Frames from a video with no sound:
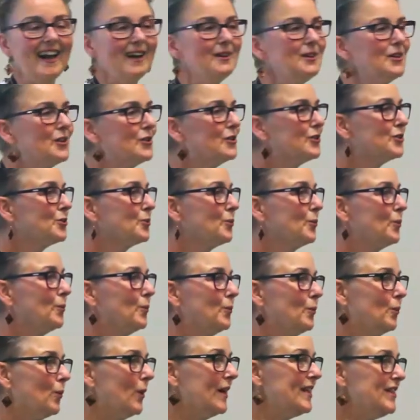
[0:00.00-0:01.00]
And of course,
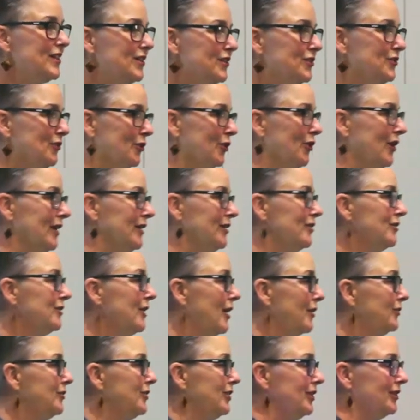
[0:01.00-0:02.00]
when you're drawing, you
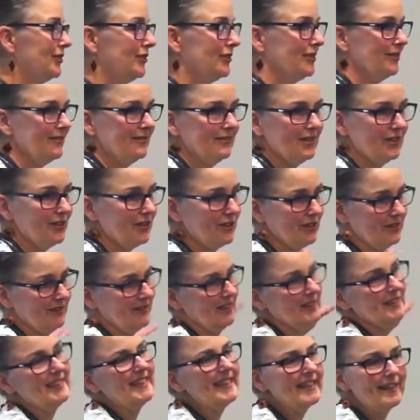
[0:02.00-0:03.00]
notice the,
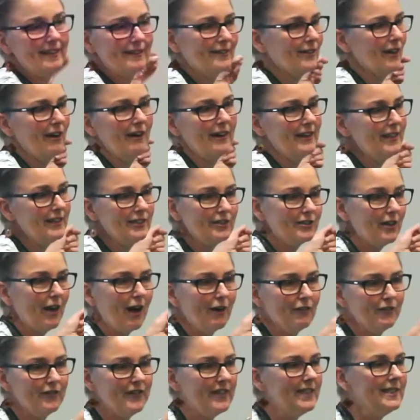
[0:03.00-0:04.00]
the, little tiny
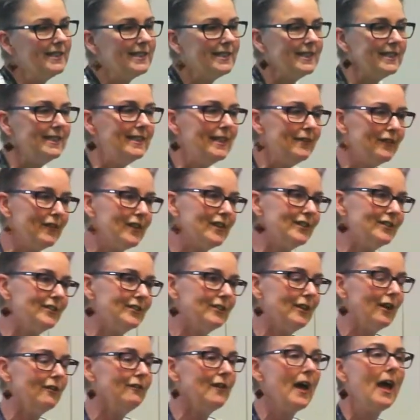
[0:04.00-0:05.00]
stuff, the insignificant
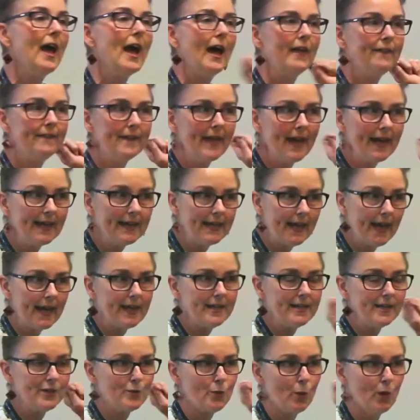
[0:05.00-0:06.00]
stuff, and that
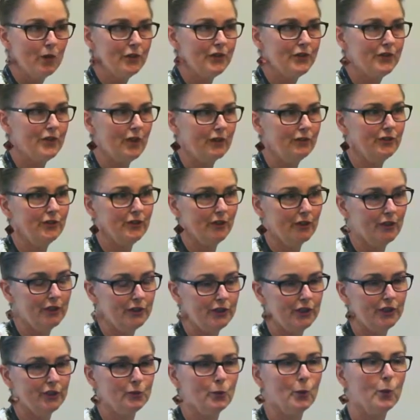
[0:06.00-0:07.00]
again is what the
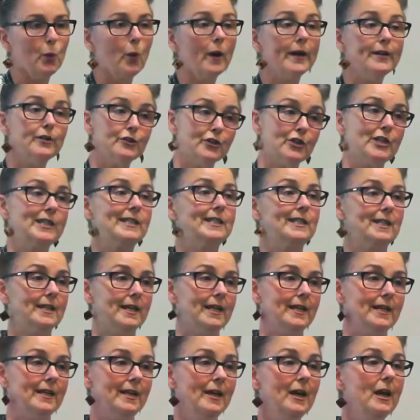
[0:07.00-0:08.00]
sociologists were quite interested
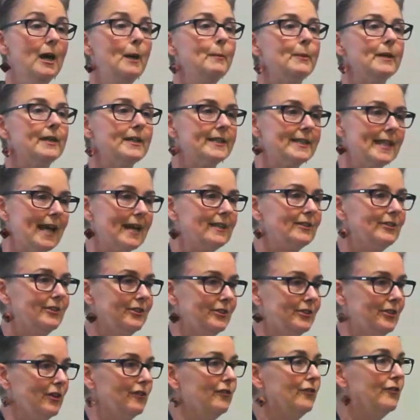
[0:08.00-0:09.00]
in because that's the
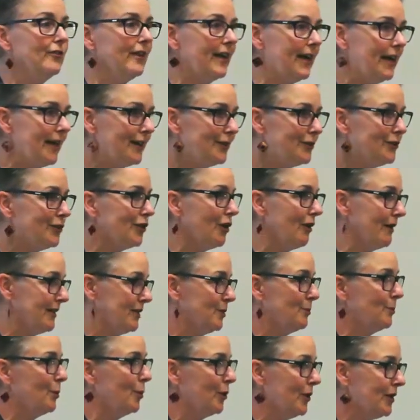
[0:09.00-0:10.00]
stuff they're trying
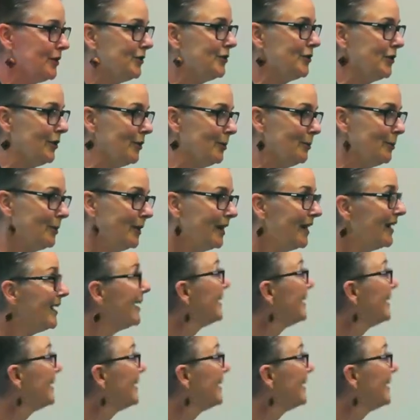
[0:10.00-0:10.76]
to point up.